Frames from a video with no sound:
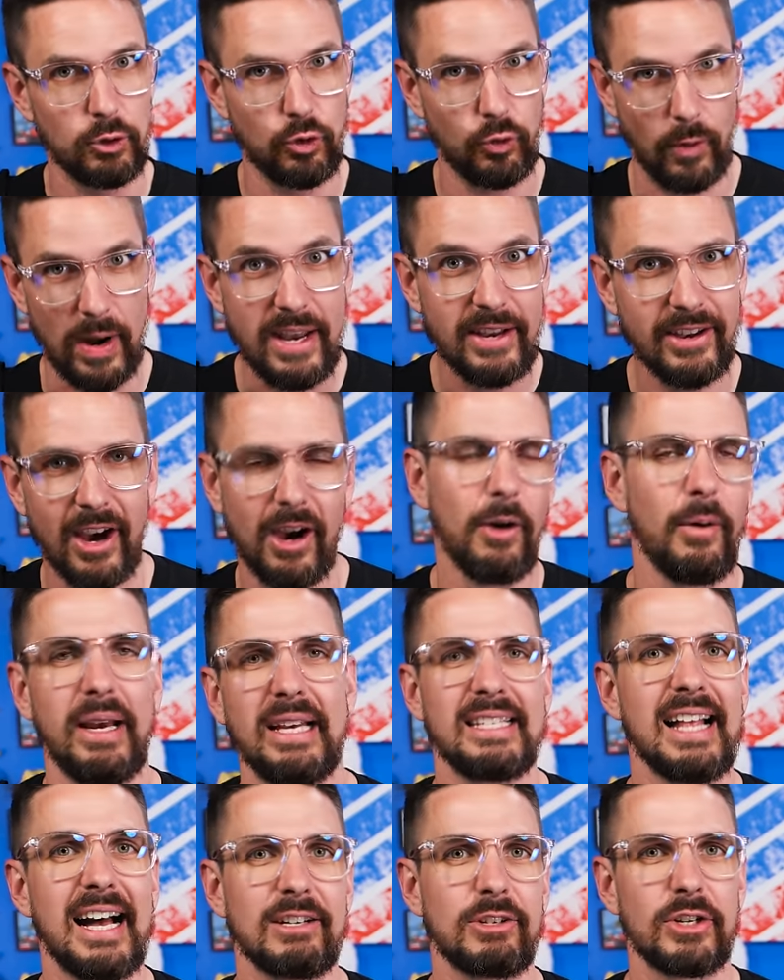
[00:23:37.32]
Draco
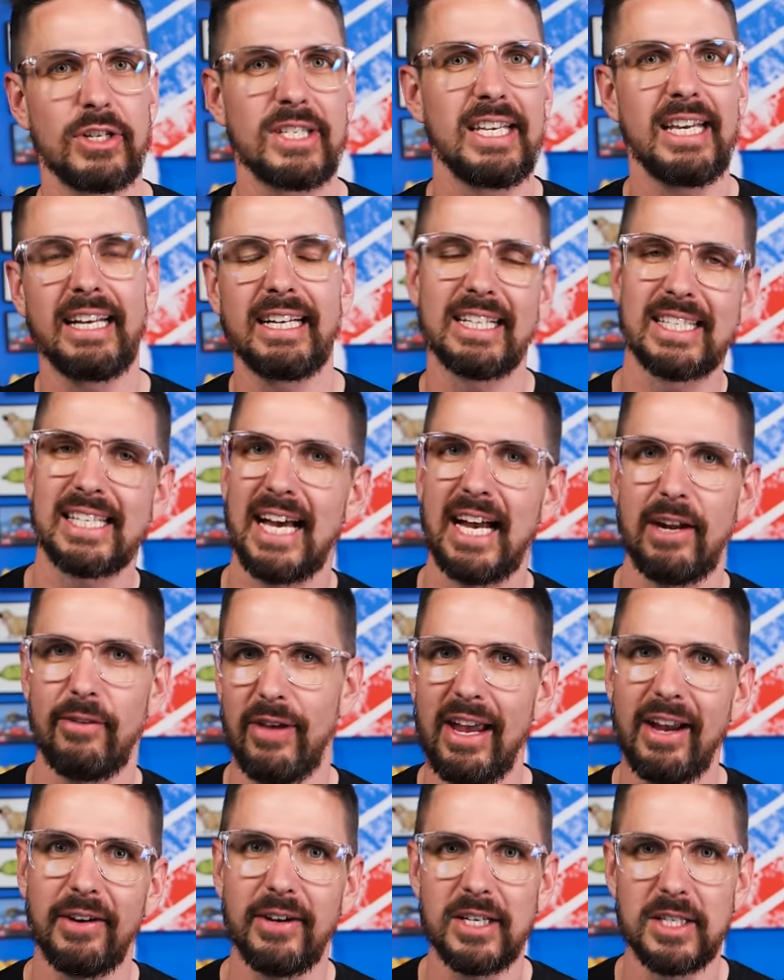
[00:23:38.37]
is not just seeing inside of
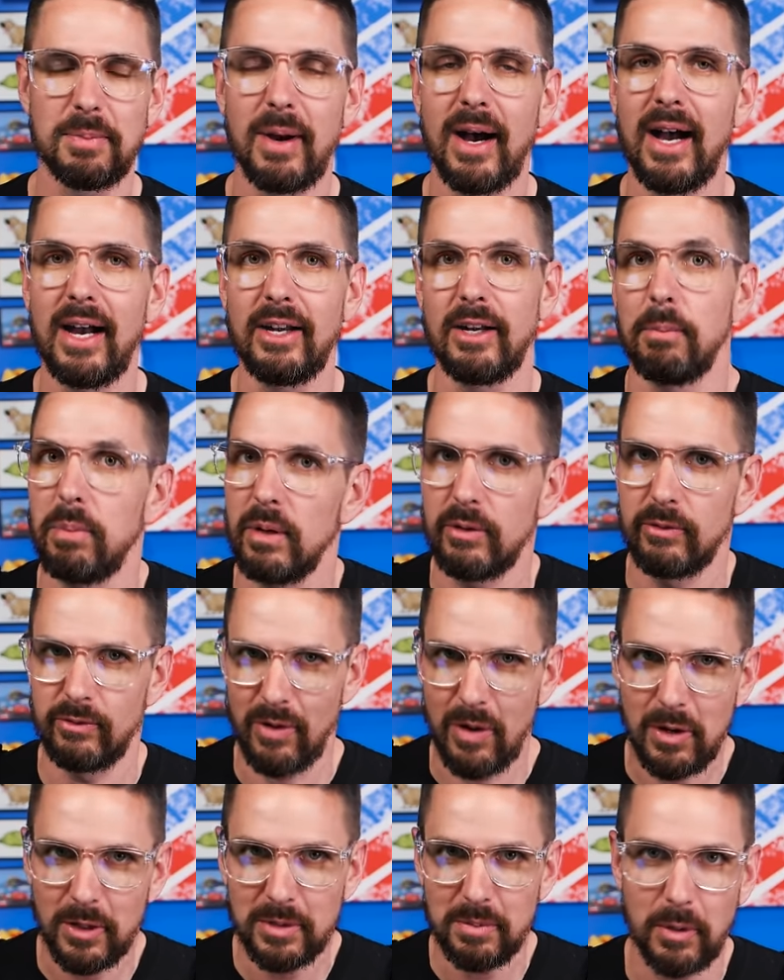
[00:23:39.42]
Harry's mind, but
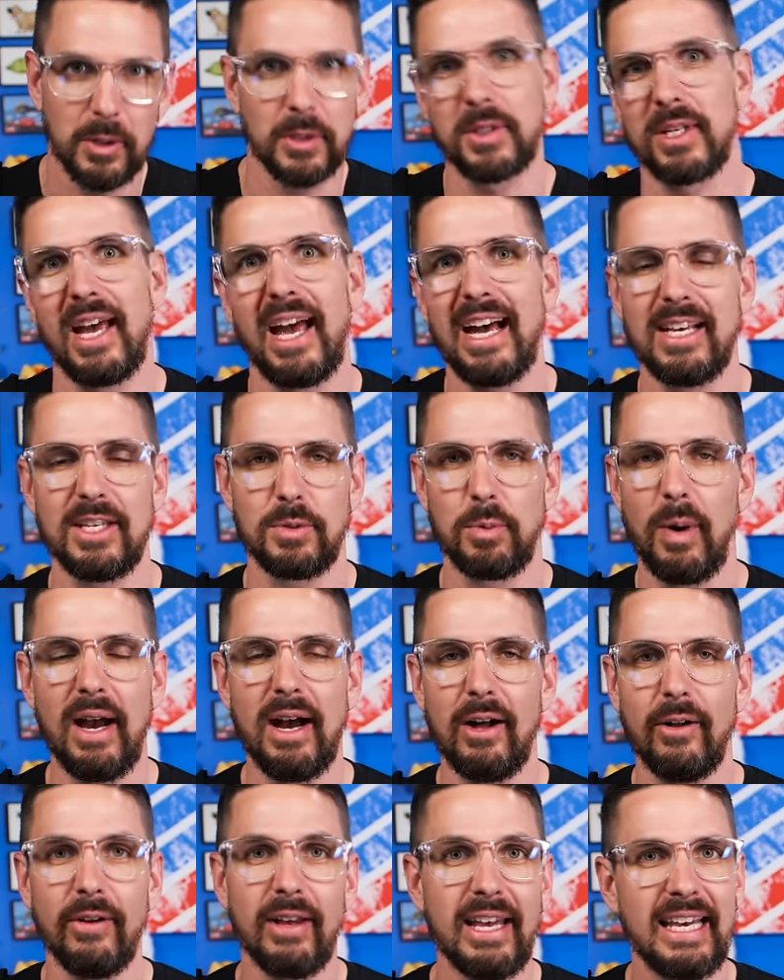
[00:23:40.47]
Voldemort's as
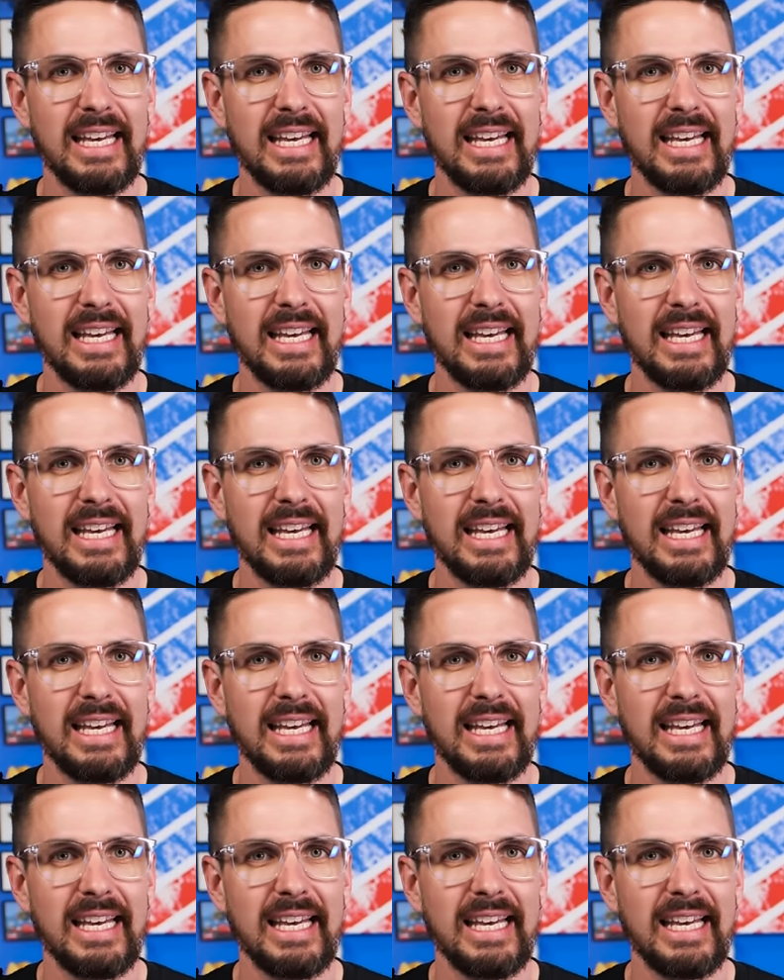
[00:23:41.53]
well.